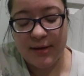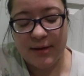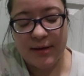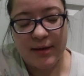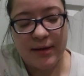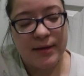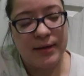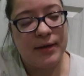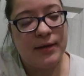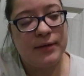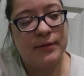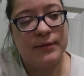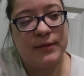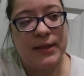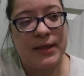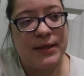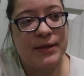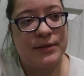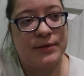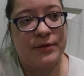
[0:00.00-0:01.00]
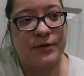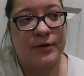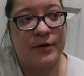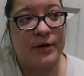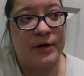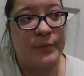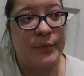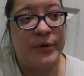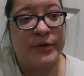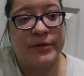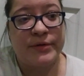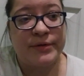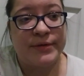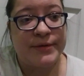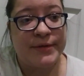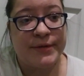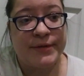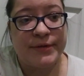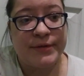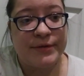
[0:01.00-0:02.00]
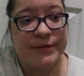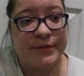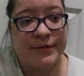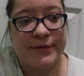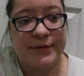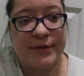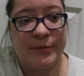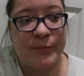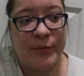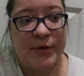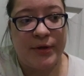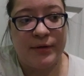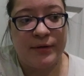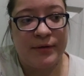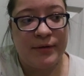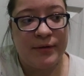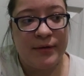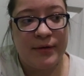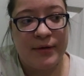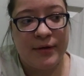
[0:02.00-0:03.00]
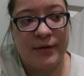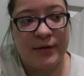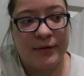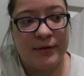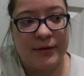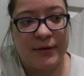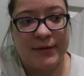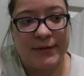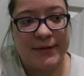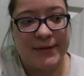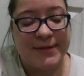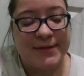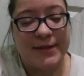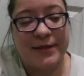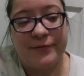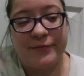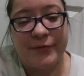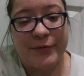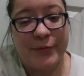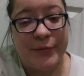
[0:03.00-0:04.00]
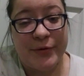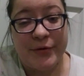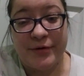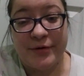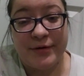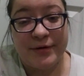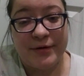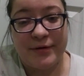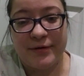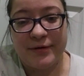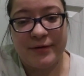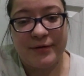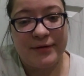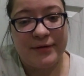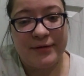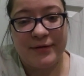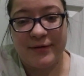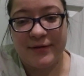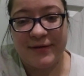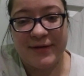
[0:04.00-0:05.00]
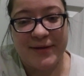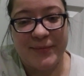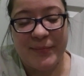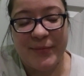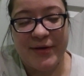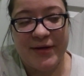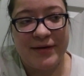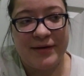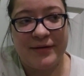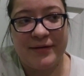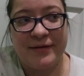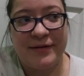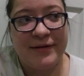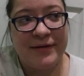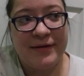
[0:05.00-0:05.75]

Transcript: And I know things are hard, brothers and sisters. I mean, all this stuff going on. I mean,